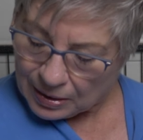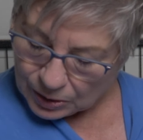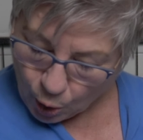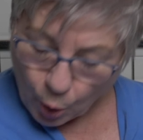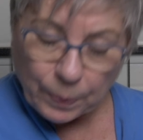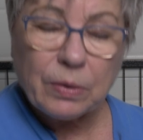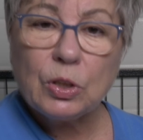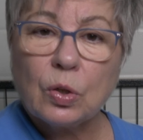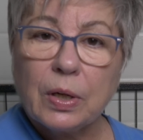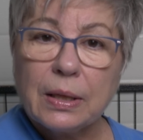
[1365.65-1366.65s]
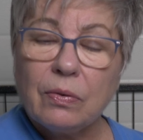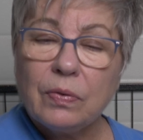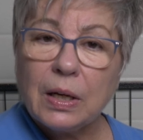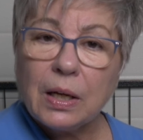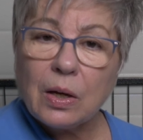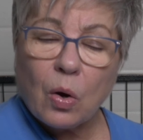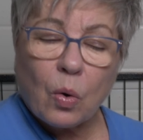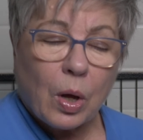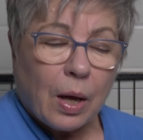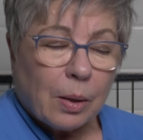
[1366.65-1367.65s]
So hope you enjoyed the
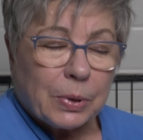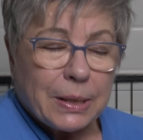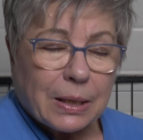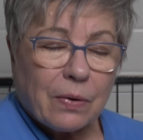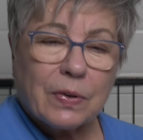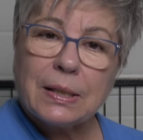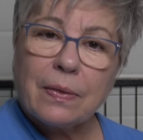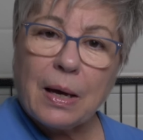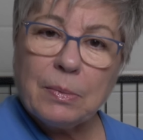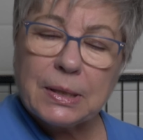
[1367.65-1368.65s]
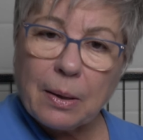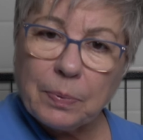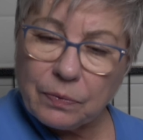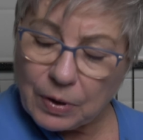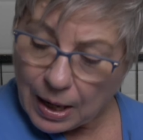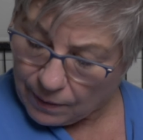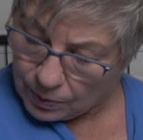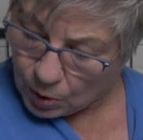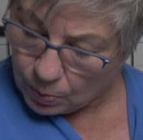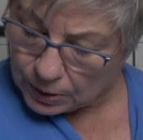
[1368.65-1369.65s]
video. Please give us a thumbs up if you
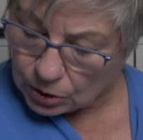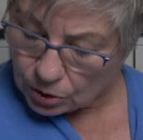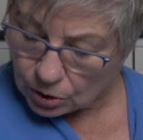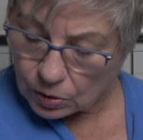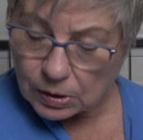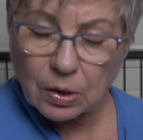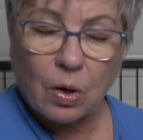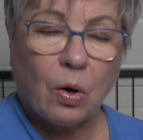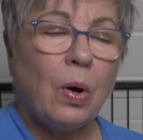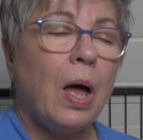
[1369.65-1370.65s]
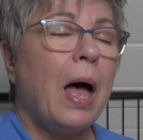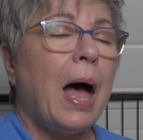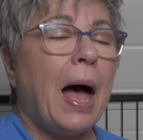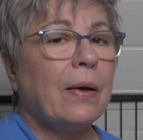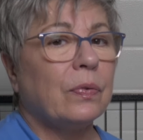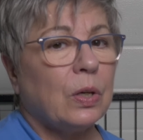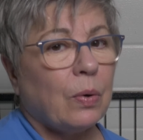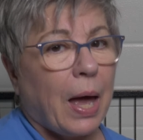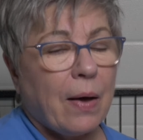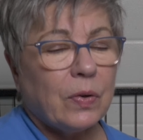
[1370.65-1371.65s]
have a moment to do so. If
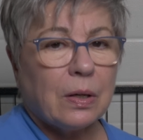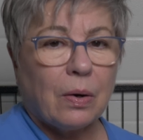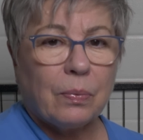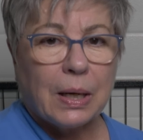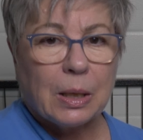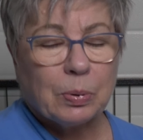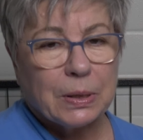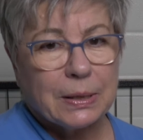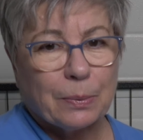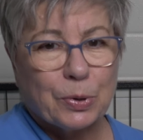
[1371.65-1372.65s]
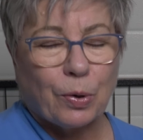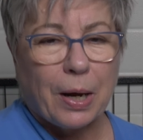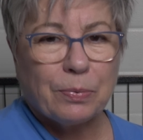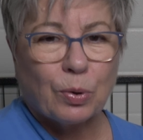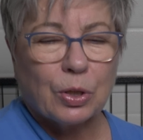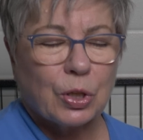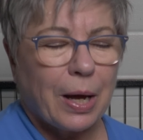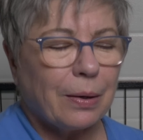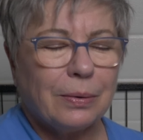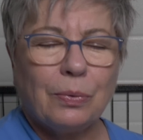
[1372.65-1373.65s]
you haven't already, please subscribe to our
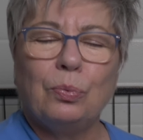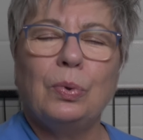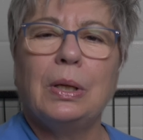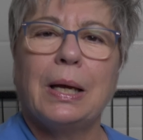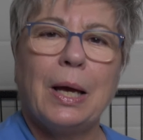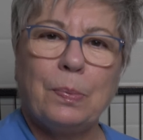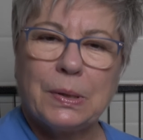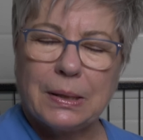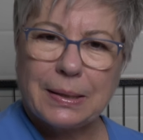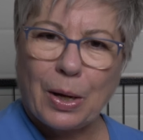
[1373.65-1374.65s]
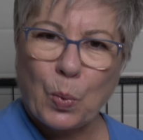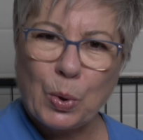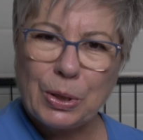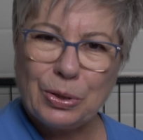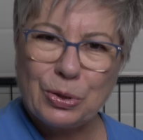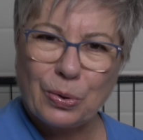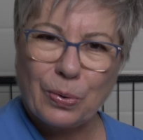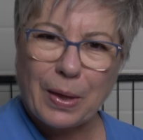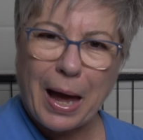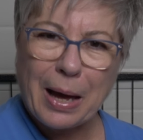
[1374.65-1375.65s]
channel. It really helps us out when you
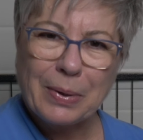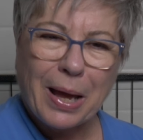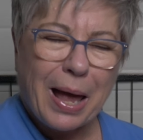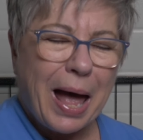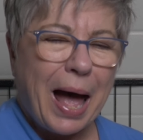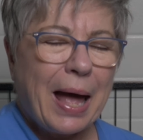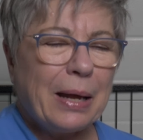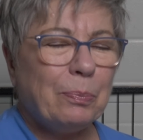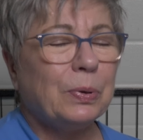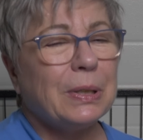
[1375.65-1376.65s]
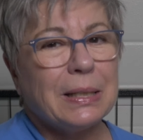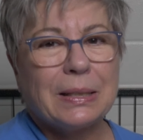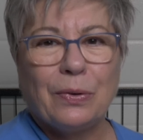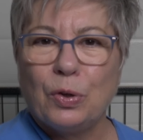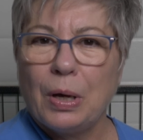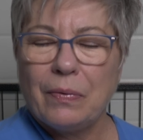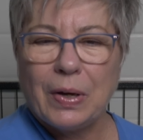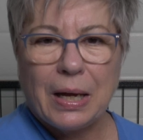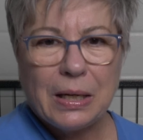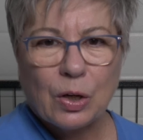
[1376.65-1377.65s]
do that. And please, if you have
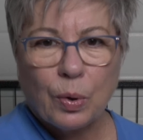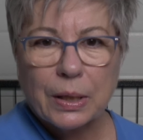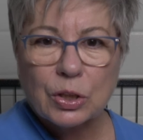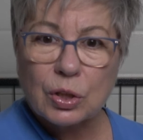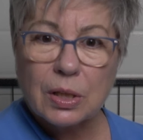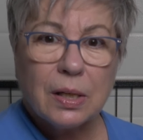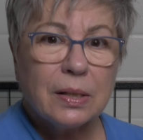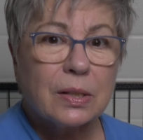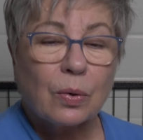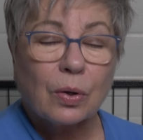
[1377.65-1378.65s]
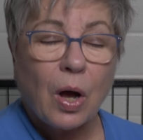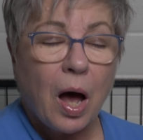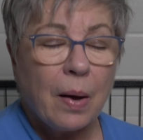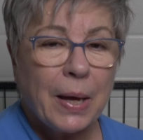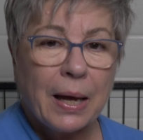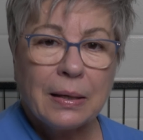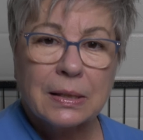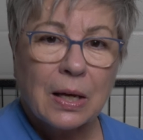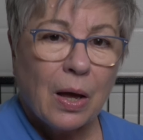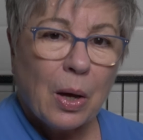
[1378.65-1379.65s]
any questions or
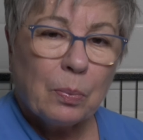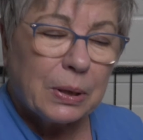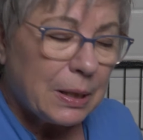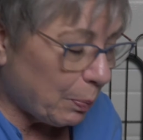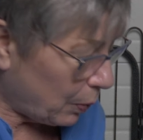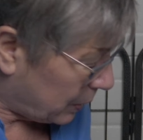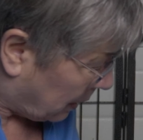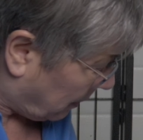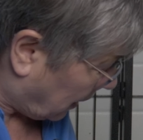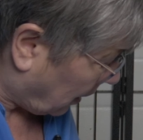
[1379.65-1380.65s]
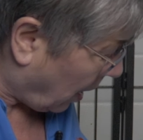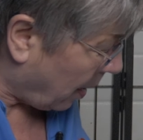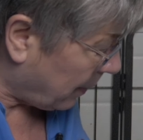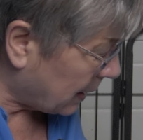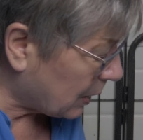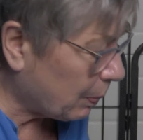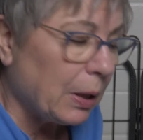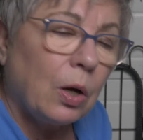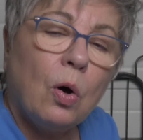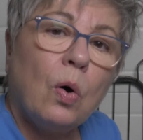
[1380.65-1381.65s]
comments, please post them in the comments
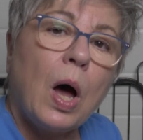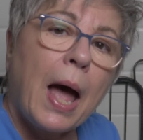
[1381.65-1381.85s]
below.